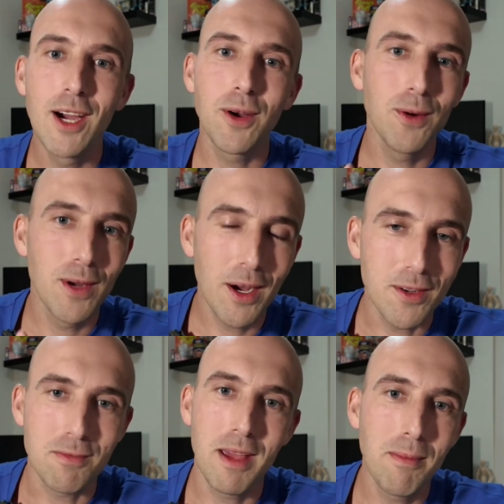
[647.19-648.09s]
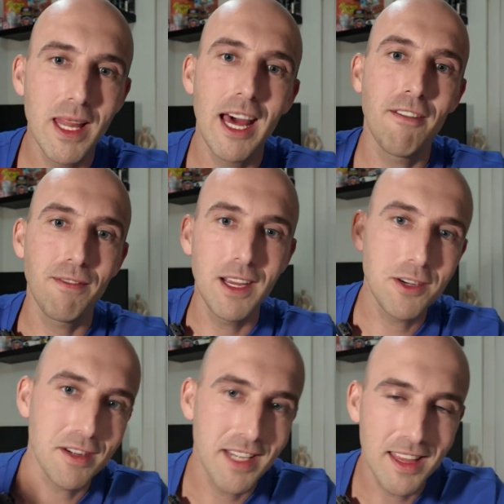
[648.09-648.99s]
Who knows? Maybe that
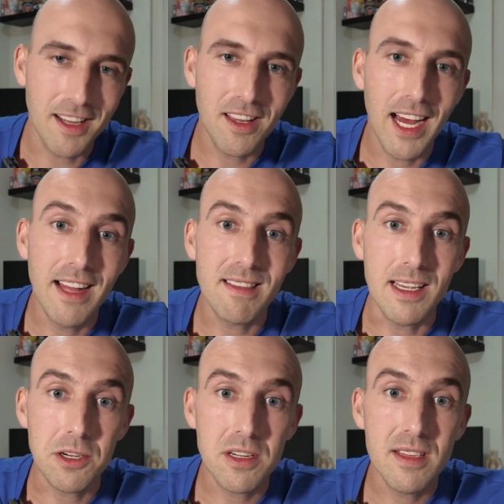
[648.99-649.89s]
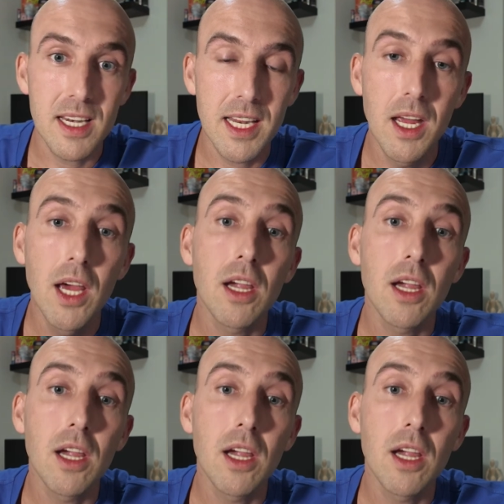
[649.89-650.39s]
feature set the client's interested in